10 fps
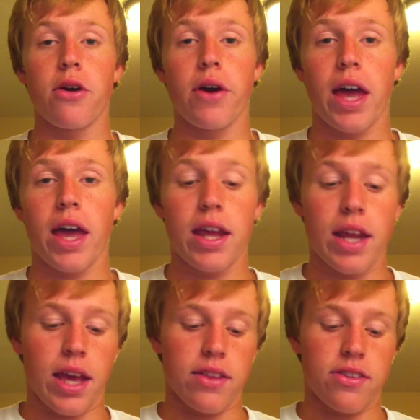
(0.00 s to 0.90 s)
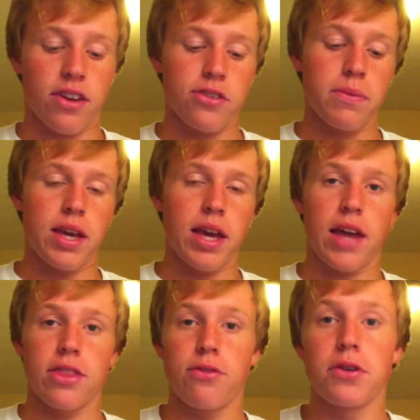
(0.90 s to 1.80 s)
go ahead and text me
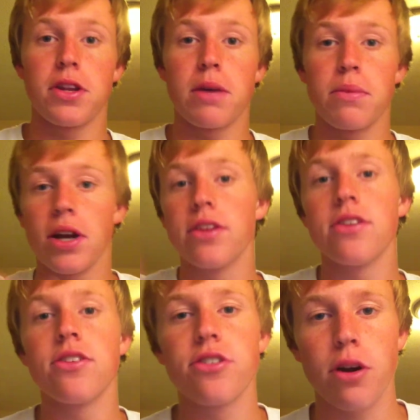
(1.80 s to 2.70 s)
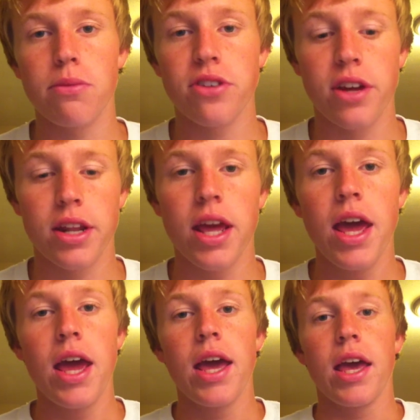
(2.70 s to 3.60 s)
at the phone number in the description
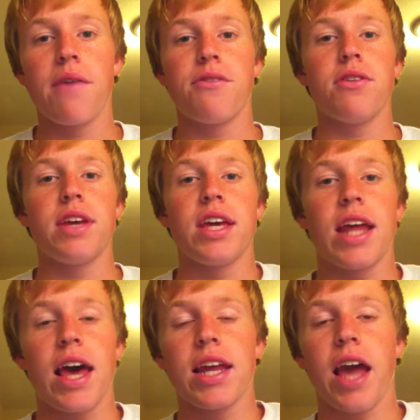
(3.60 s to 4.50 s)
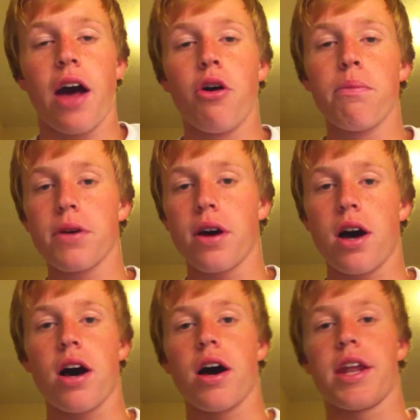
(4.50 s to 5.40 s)
if you need any help
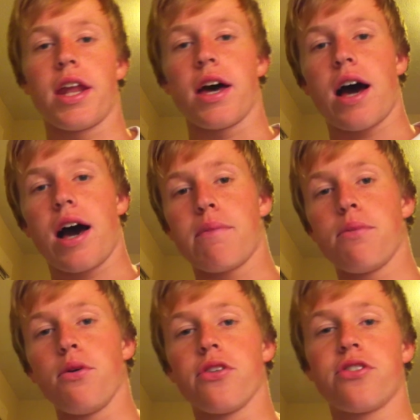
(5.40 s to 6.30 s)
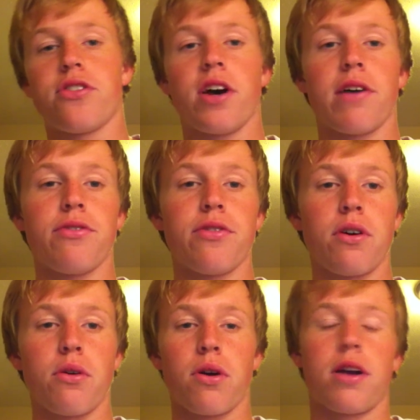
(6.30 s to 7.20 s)
on Apple stuff
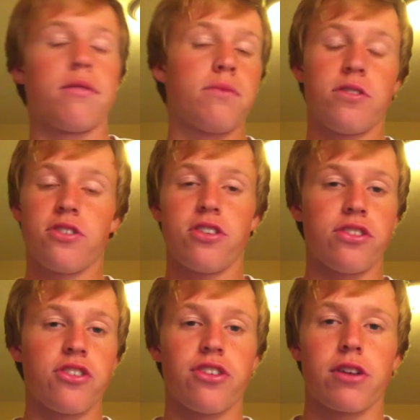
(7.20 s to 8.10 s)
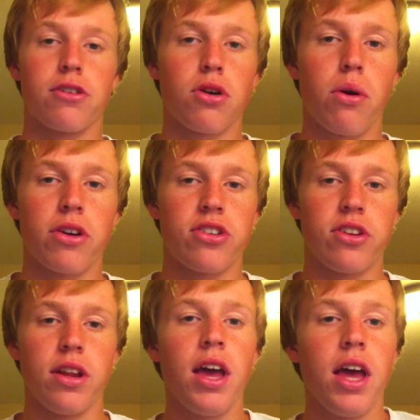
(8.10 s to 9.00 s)
or just a general
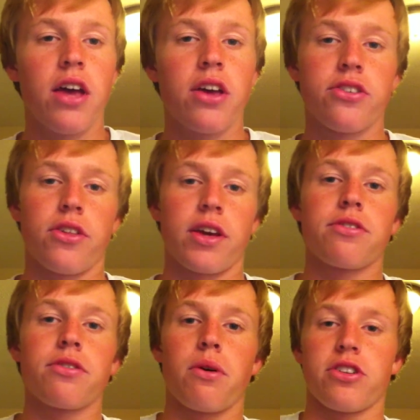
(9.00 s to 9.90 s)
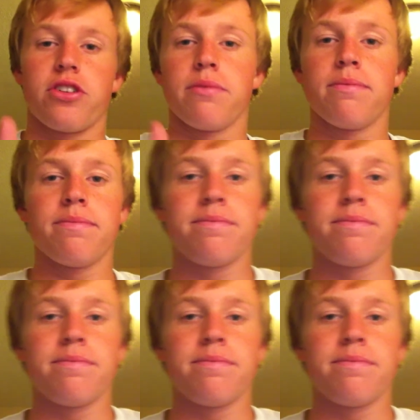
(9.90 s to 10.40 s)
question. So thanks for watching.